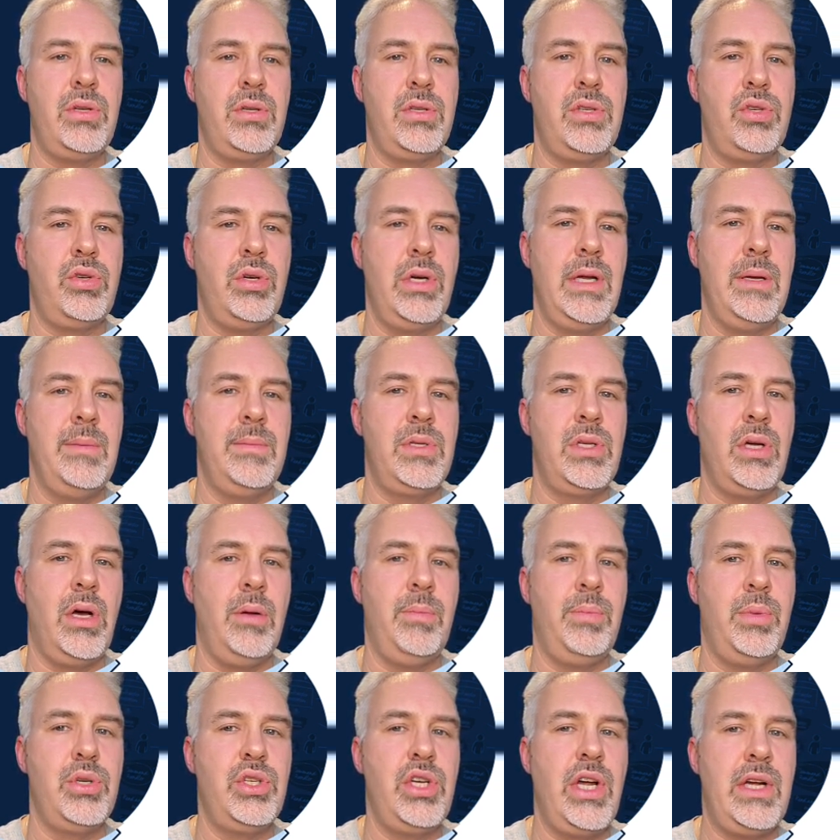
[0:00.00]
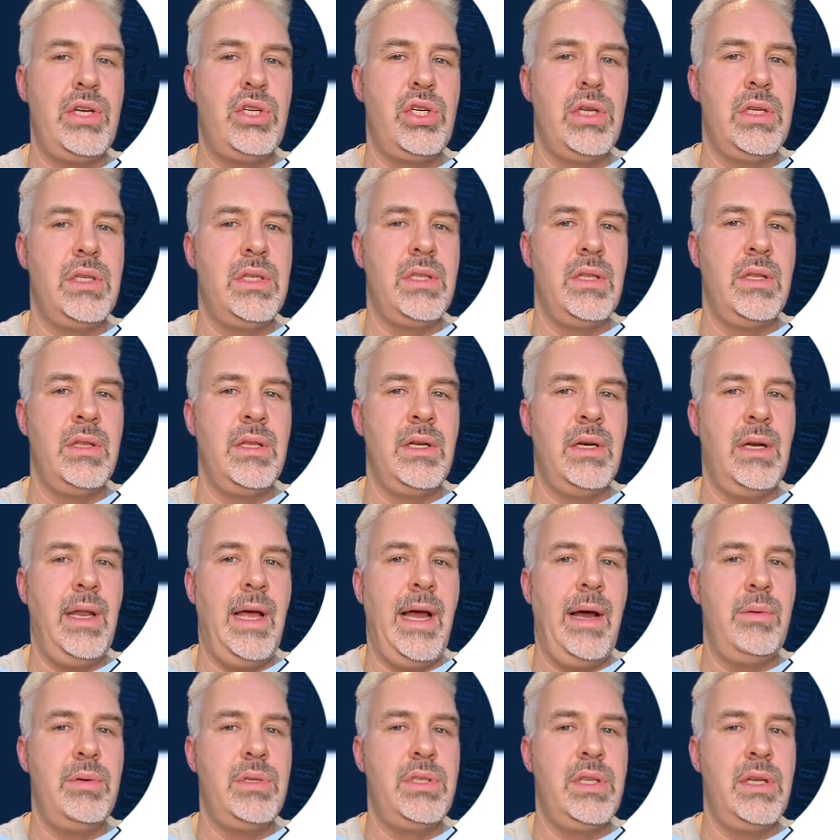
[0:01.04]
streams called projections that allow us